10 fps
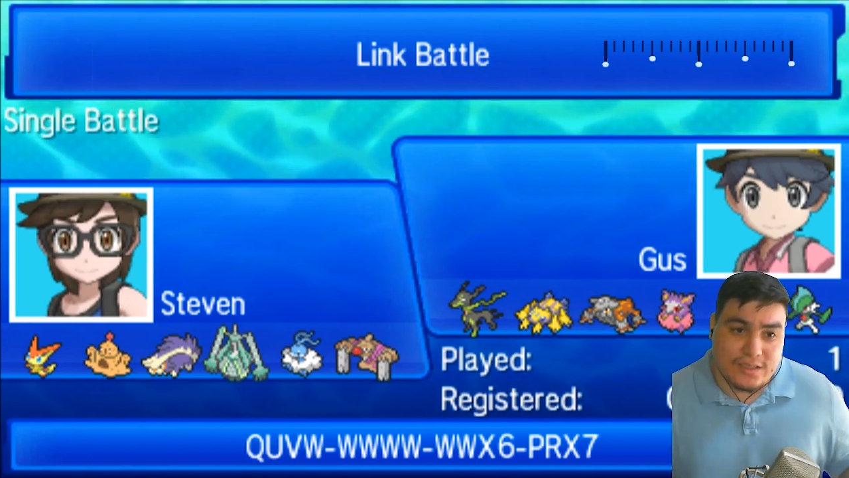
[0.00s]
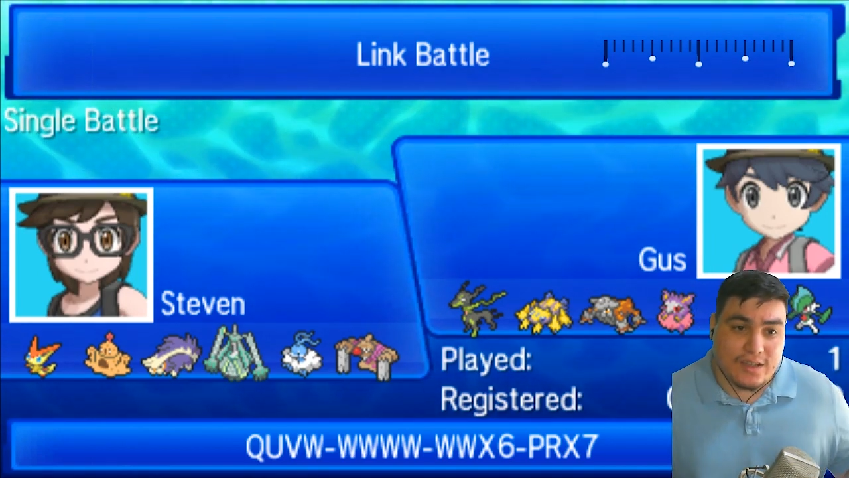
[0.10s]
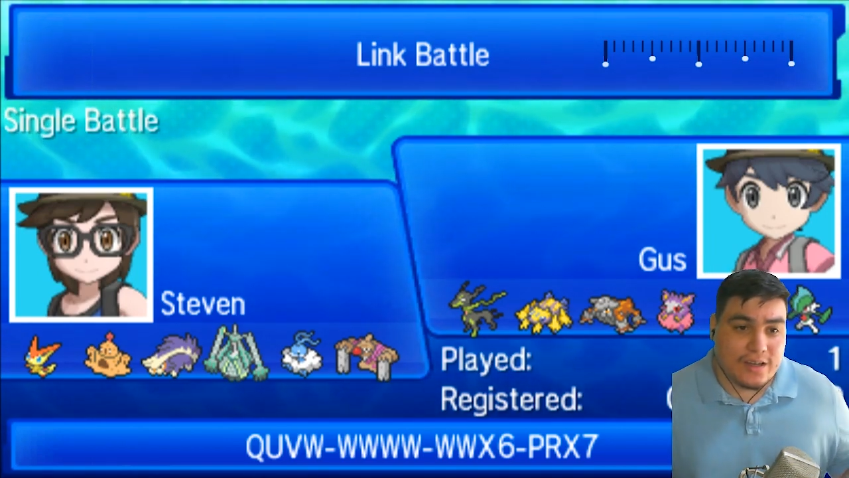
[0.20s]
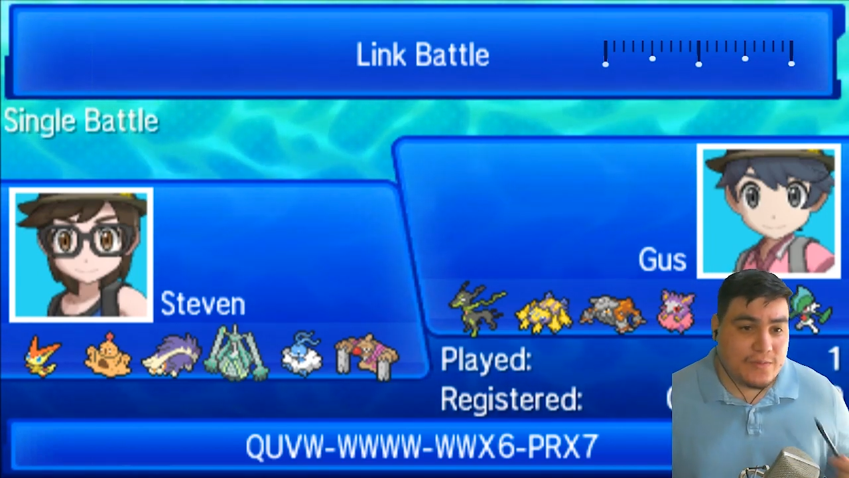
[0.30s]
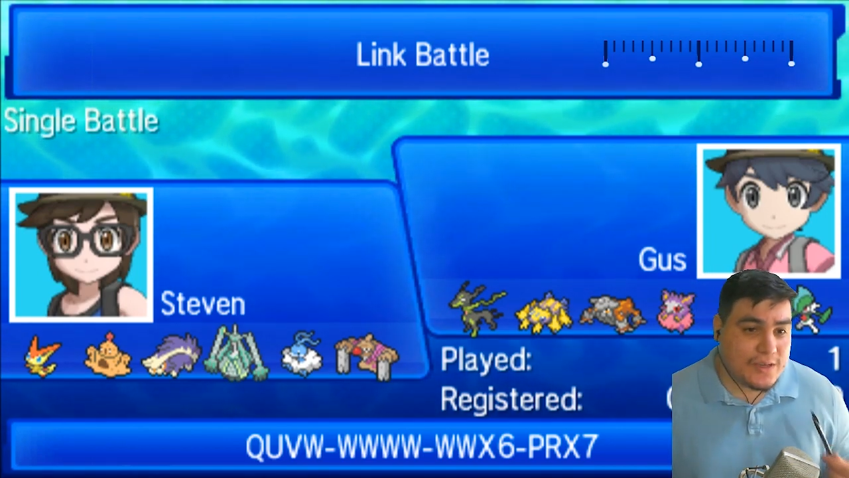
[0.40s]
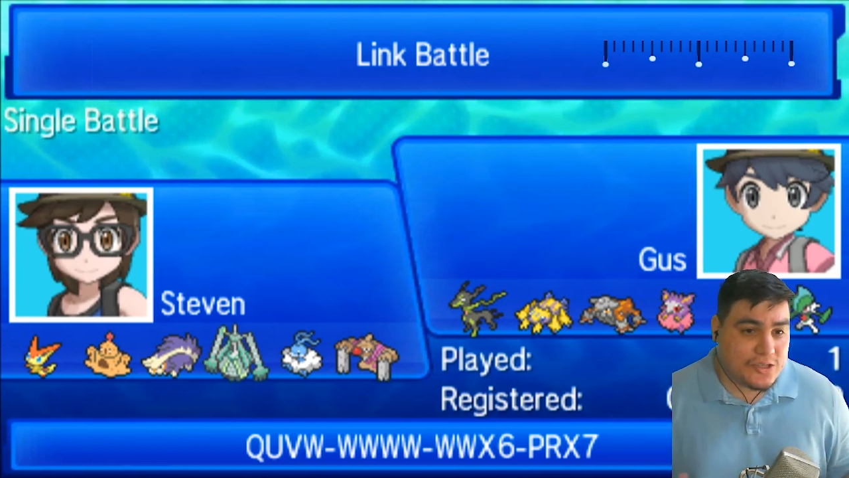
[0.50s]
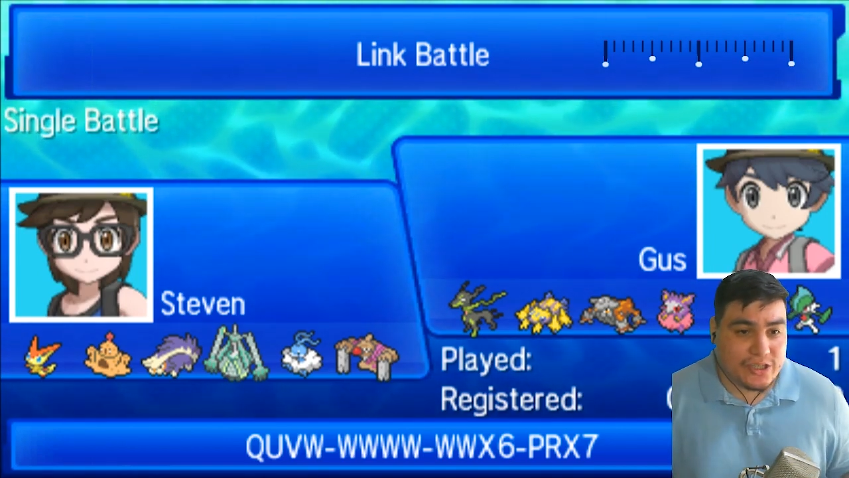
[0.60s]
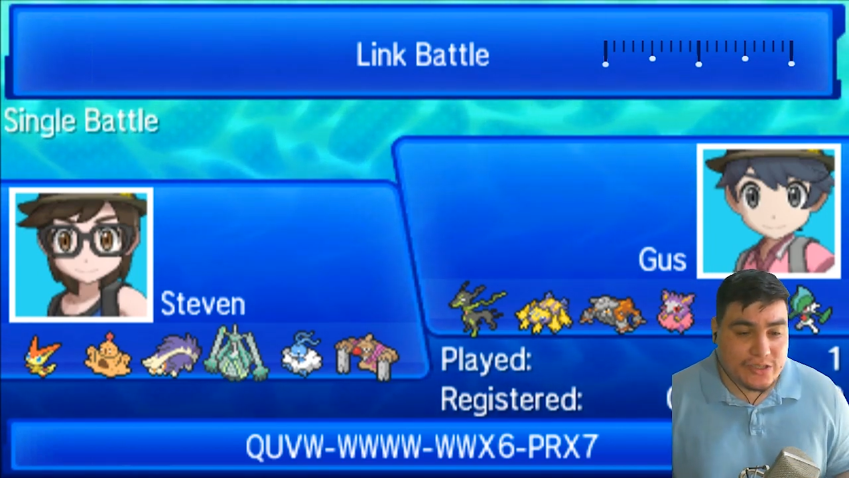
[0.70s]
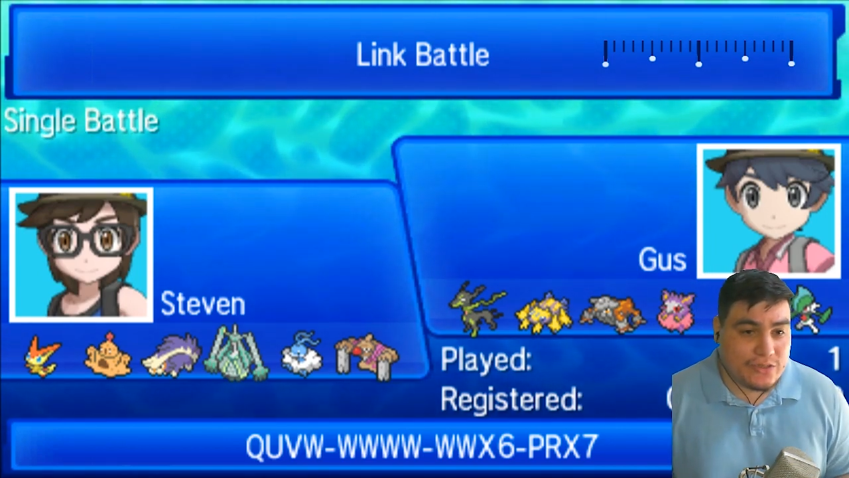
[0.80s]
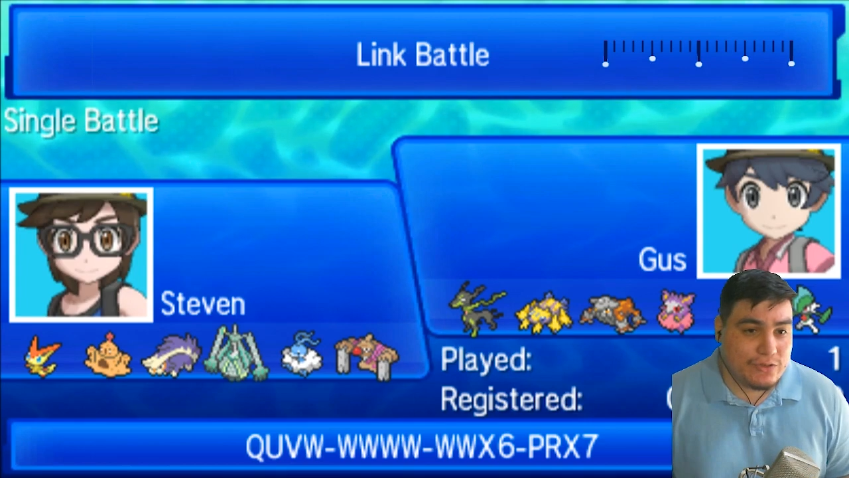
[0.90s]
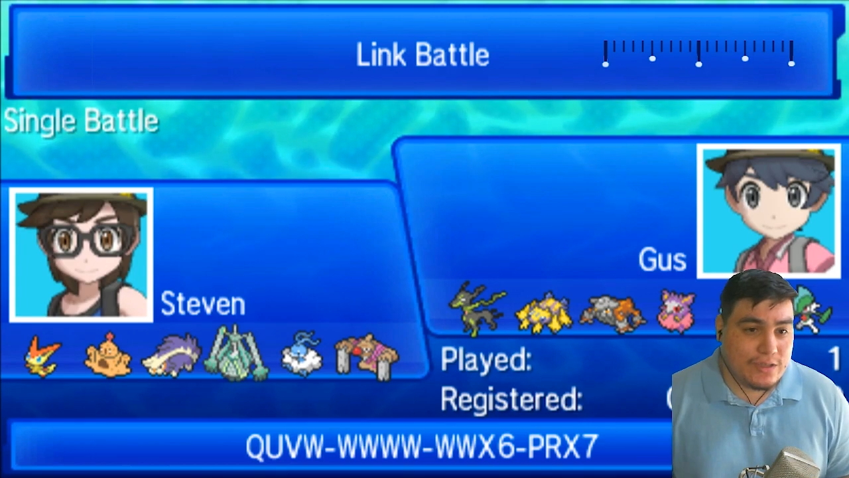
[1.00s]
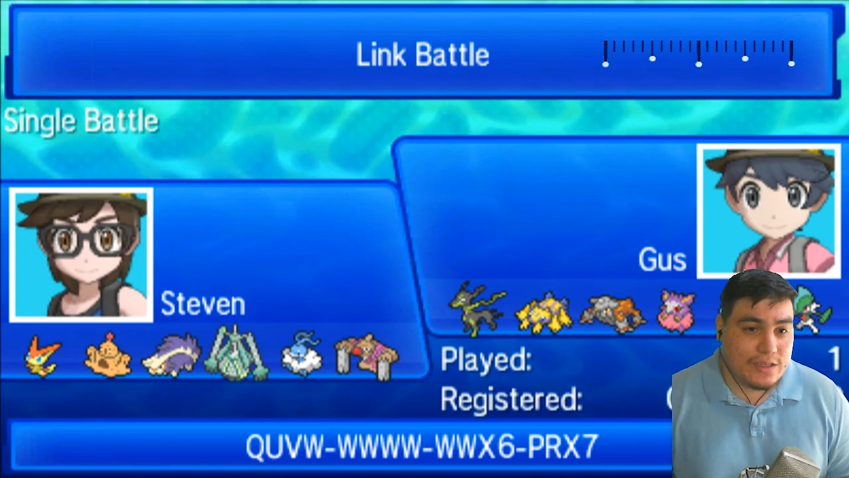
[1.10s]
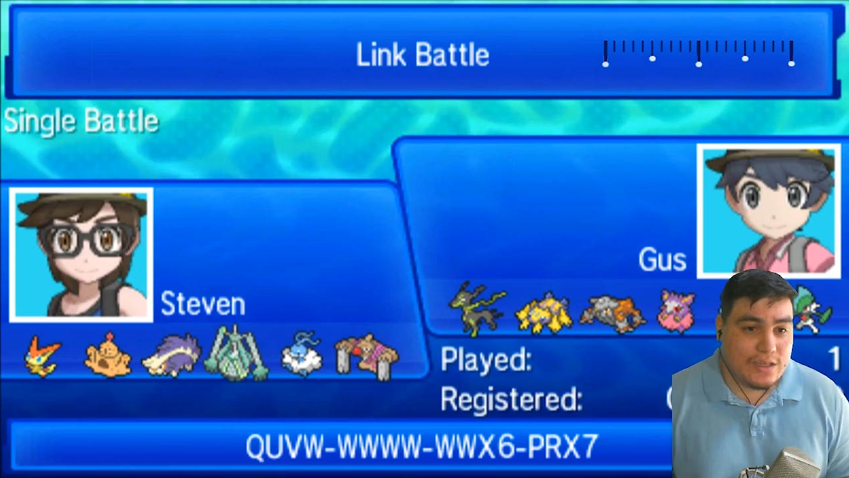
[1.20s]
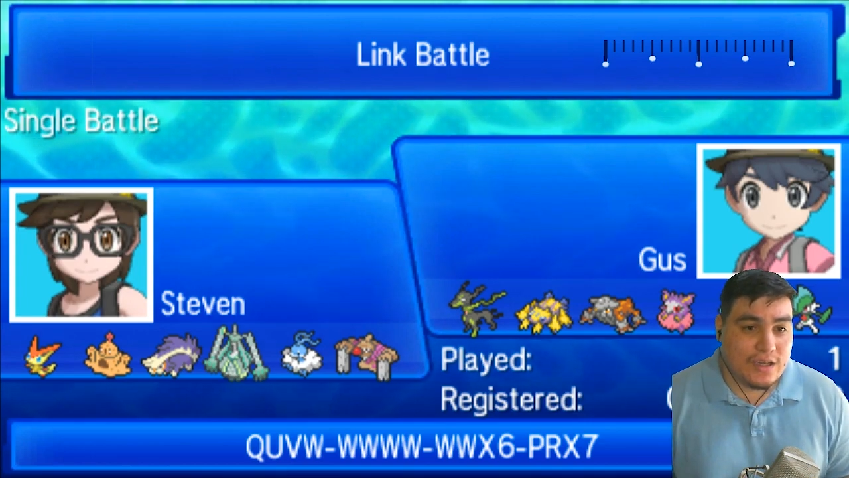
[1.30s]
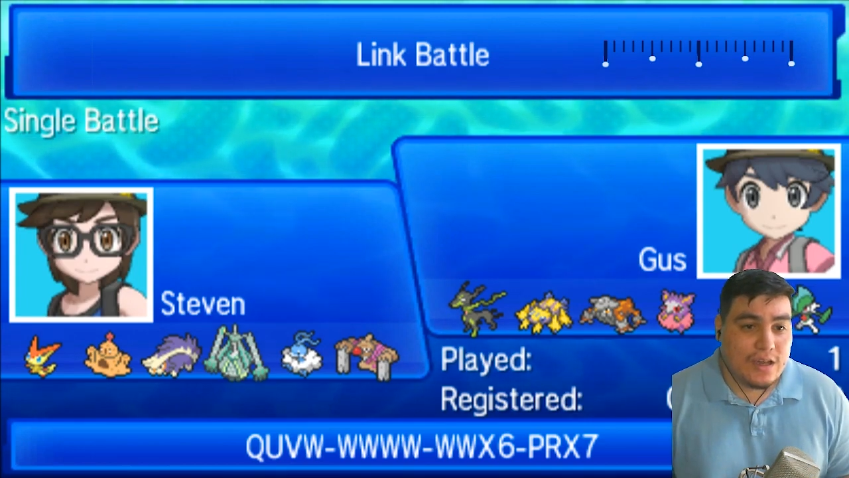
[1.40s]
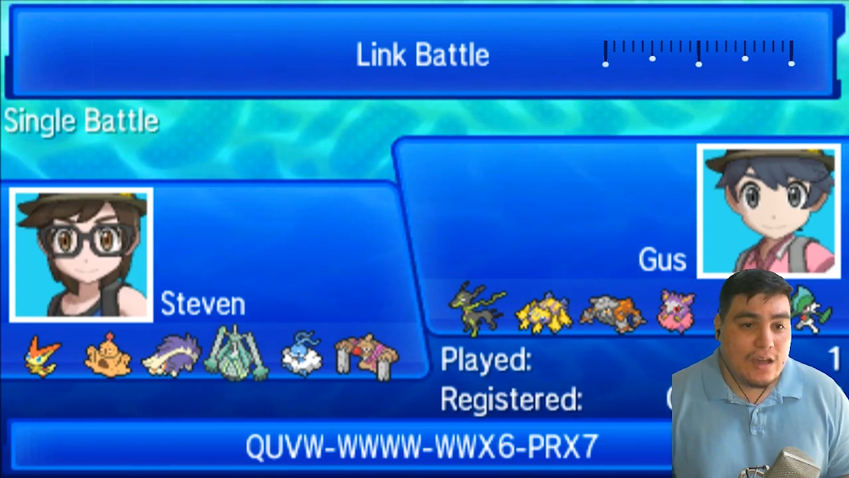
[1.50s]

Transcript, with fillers: to kind of be a check to the